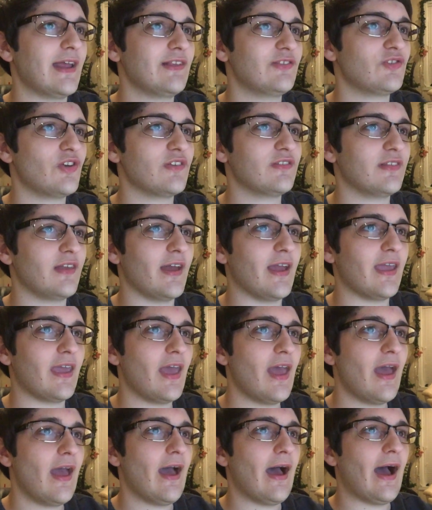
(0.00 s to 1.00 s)
It's just like,
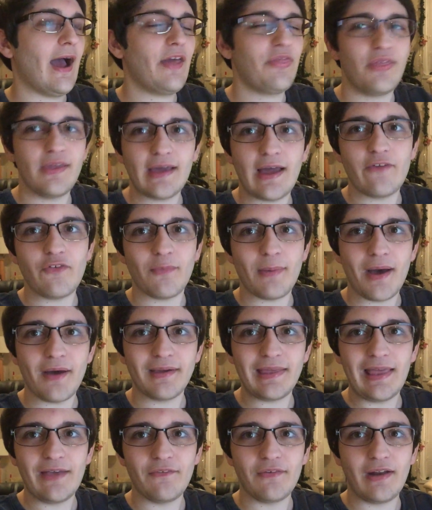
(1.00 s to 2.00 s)
I think I've
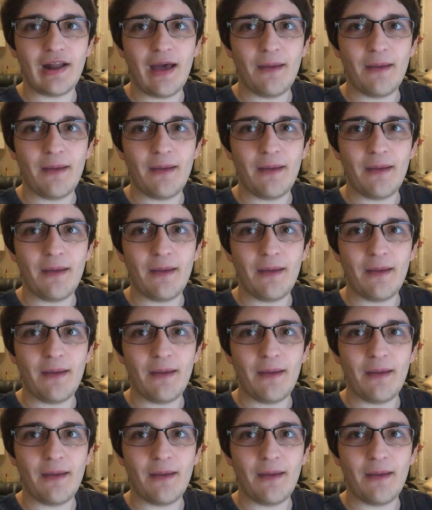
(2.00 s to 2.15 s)
about given